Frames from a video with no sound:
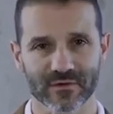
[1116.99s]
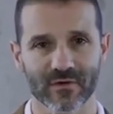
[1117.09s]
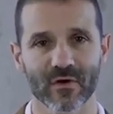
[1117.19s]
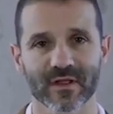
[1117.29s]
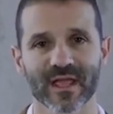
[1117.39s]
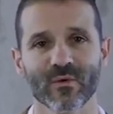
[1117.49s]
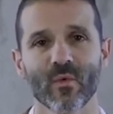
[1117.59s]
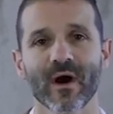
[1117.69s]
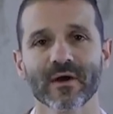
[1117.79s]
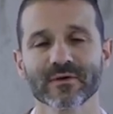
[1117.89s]
they're called
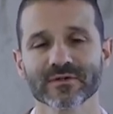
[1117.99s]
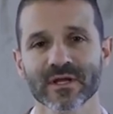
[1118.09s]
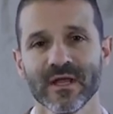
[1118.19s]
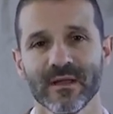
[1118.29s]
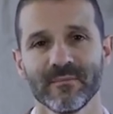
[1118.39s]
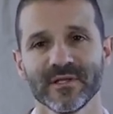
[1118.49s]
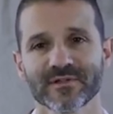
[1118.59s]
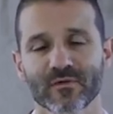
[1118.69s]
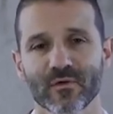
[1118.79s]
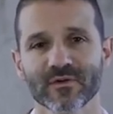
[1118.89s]
K-wires,
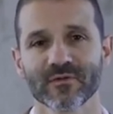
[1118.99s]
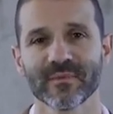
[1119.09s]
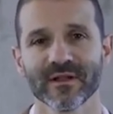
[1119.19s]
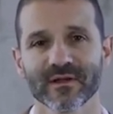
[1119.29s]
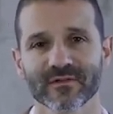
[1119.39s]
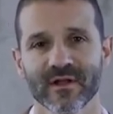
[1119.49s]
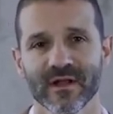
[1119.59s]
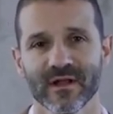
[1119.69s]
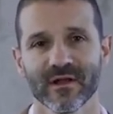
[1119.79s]
pins for orthopedics,